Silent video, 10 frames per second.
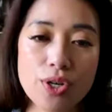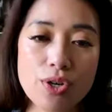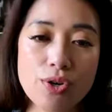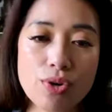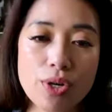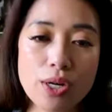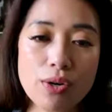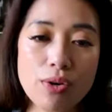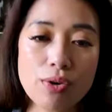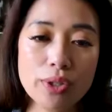You
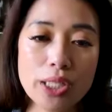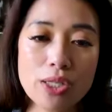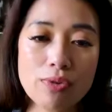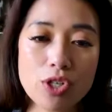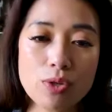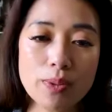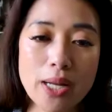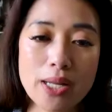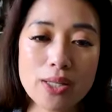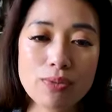could only switch
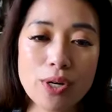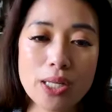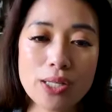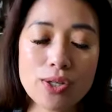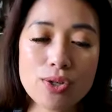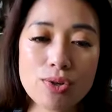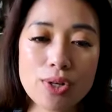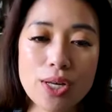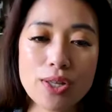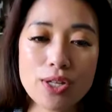plans once
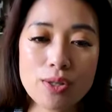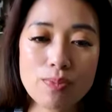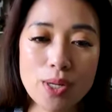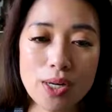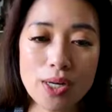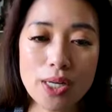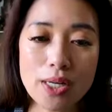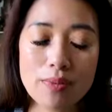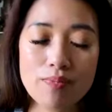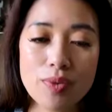during this
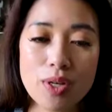period.